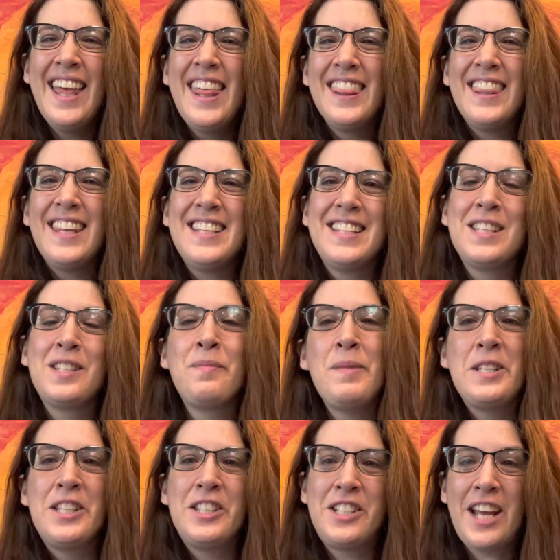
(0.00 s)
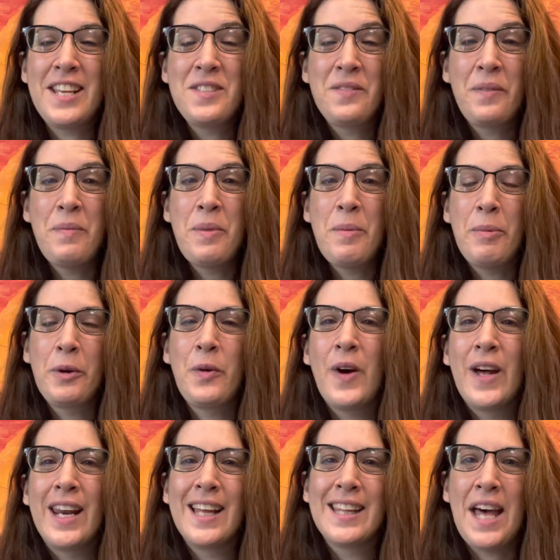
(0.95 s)
This is Miss Jess from the
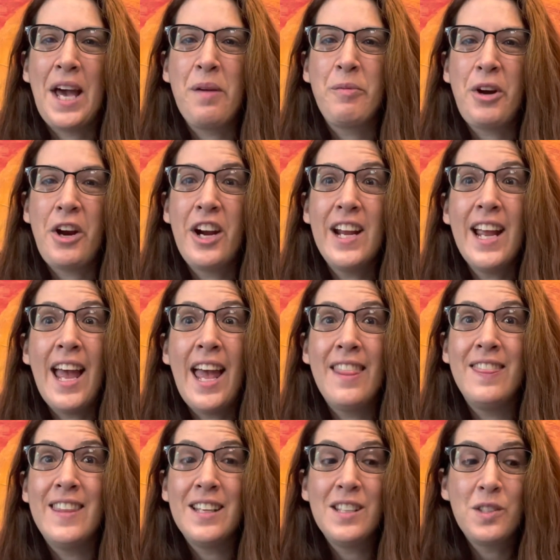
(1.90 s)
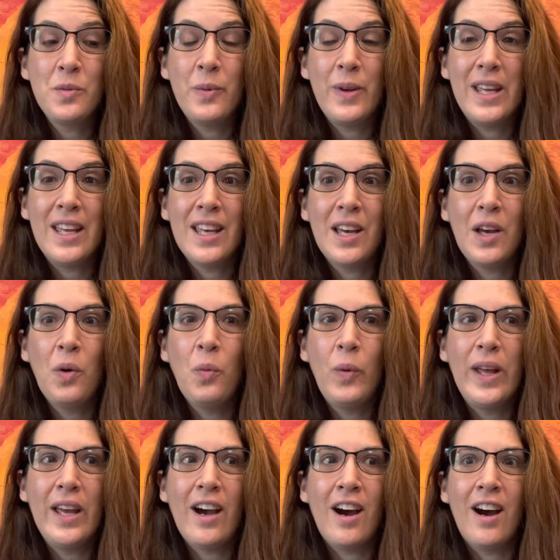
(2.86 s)
Pequannock Library, and this week
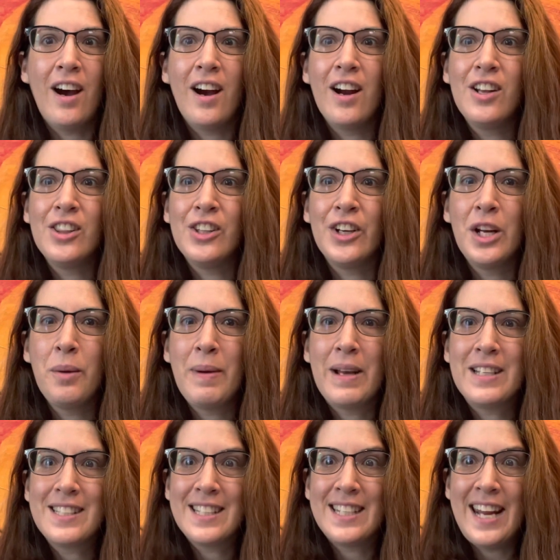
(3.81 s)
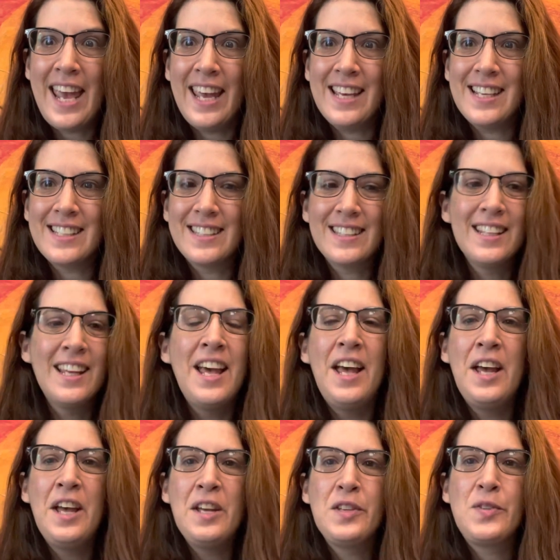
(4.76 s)
we are learning about snakes.
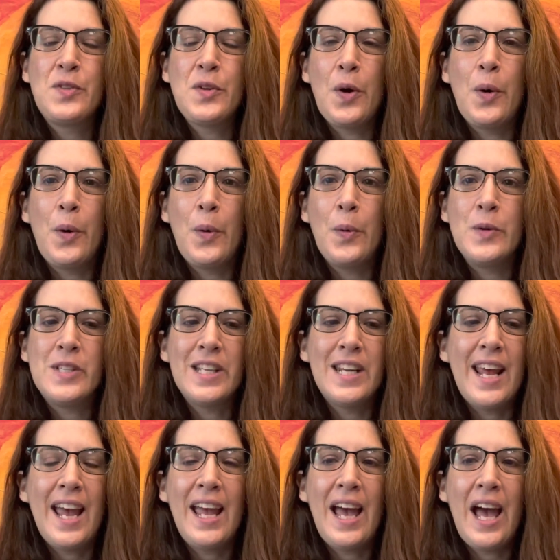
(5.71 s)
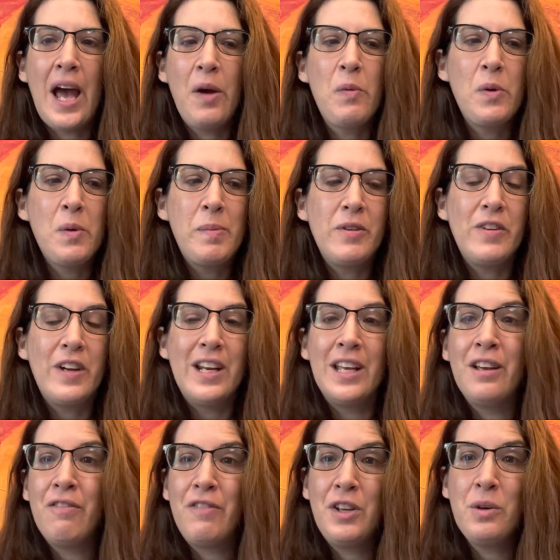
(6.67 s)
So today I will be
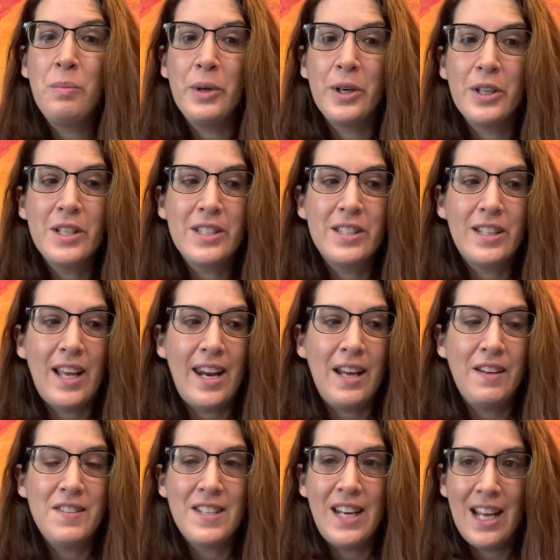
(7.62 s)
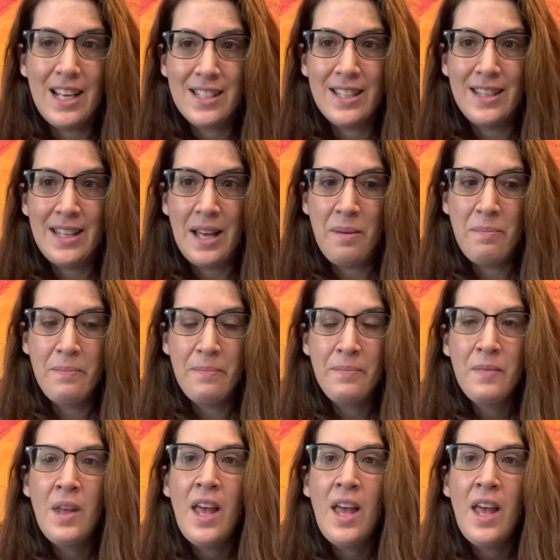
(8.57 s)
reading a few books that have snakes in them,